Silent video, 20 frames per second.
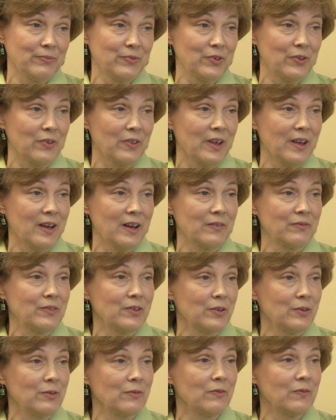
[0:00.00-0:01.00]
so they have
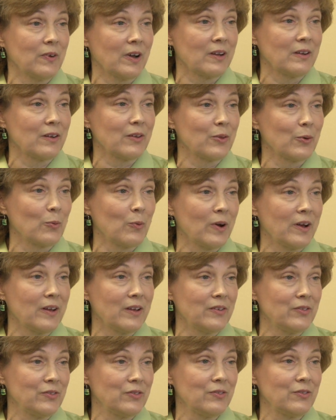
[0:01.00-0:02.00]
to find other
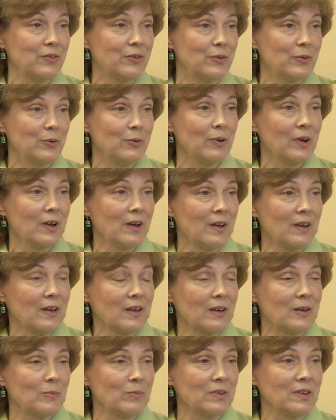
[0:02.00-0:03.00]
ways to
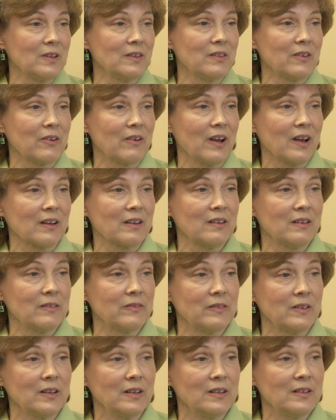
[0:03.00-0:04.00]
complete their
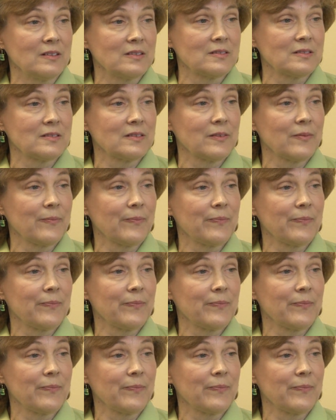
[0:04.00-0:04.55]
activities.